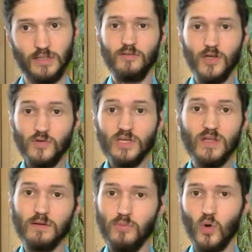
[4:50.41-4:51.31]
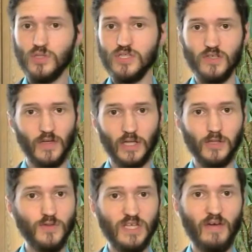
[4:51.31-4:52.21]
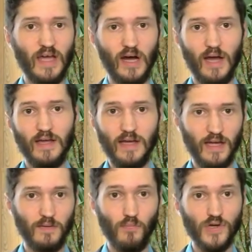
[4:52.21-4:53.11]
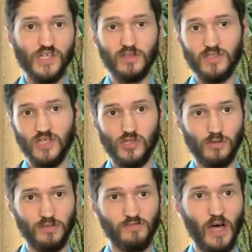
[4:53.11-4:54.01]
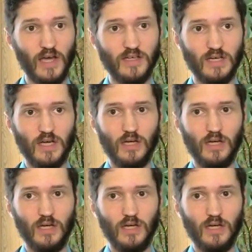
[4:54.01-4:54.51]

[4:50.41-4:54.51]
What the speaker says: Noting the importance of inclusive AI and bridging the digital divide,